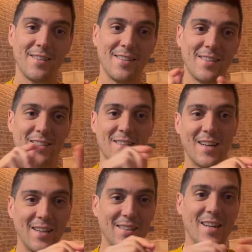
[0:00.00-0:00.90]

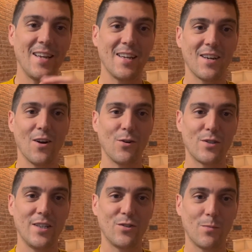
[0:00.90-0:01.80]
slightly goes
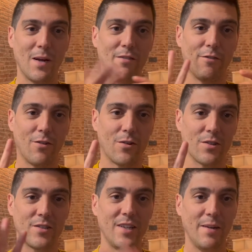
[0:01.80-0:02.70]
into my fourth
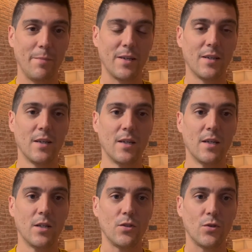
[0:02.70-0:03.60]
tip
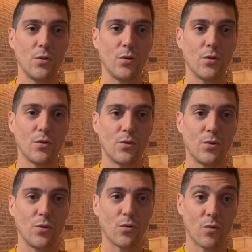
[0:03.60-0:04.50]
to
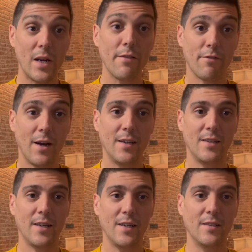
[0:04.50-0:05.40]
really fight the
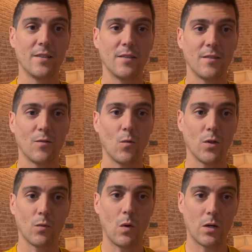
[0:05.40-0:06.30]
heat. What
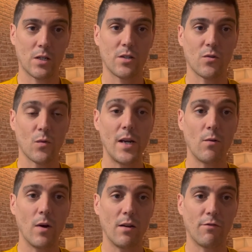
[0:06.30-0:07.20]
works really
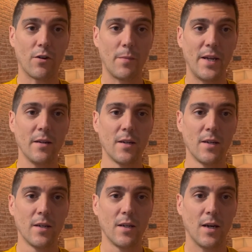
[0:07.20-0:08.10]
well for me,
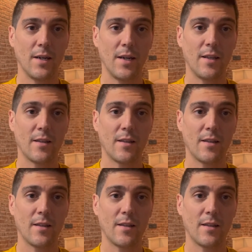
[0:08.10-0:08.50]
and I